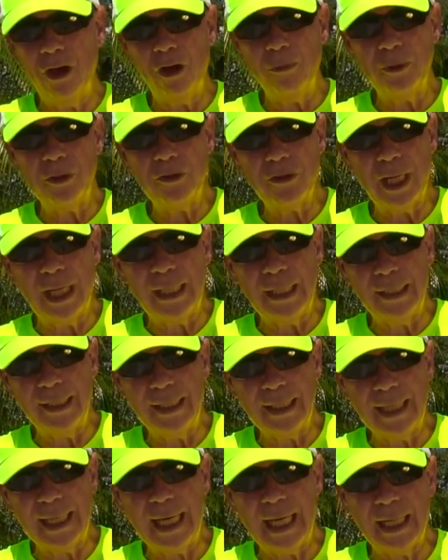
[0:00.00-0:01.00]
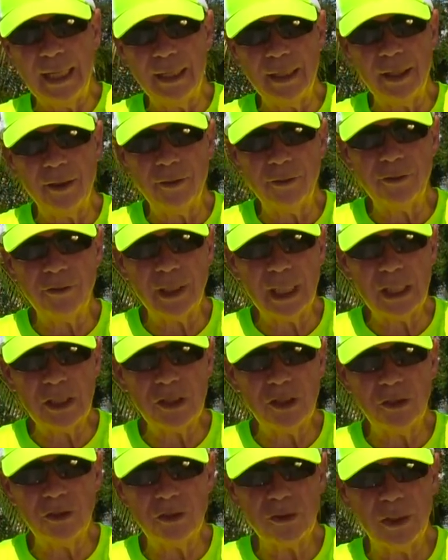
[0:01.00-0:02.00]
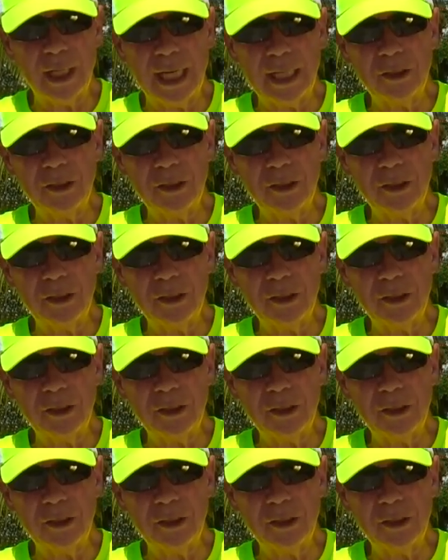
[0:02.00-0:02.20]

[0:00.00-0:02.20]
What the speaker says: home and tried to dig out another transducer.